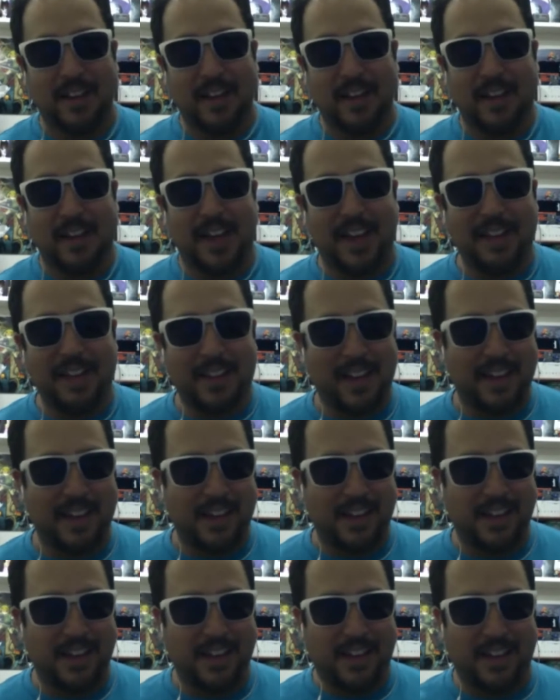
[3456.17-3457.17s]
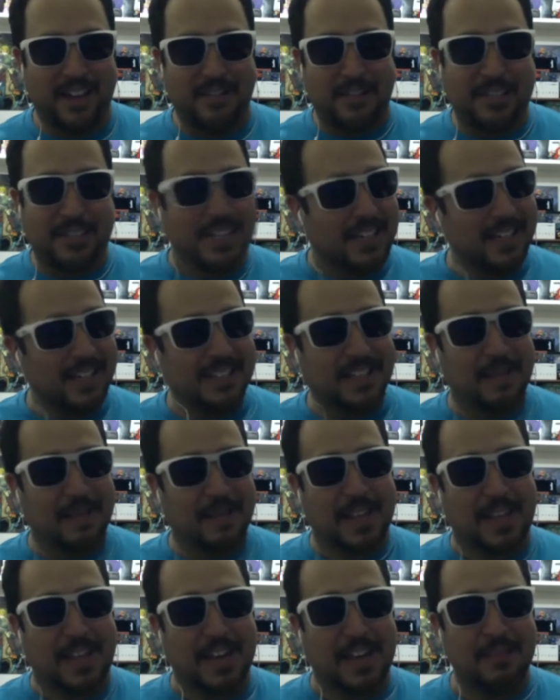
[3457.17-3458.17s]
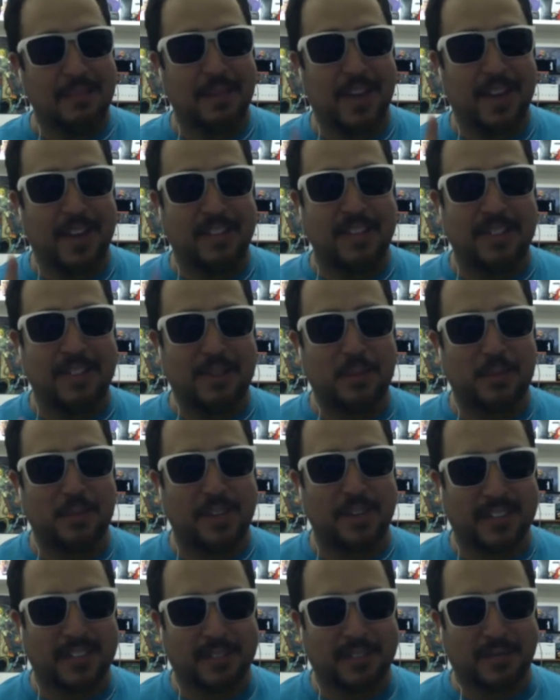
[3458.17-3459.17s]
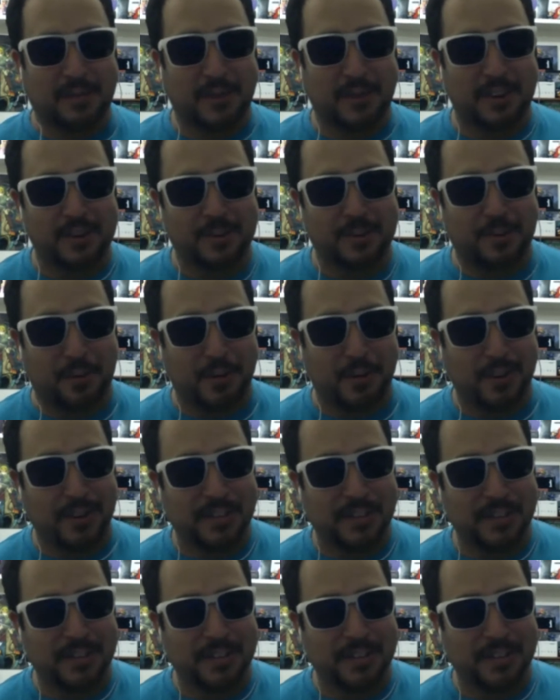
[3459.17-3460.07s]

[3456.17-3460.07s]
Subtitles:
and then if she didn't skip that enemy, I think she would have got the 400 points.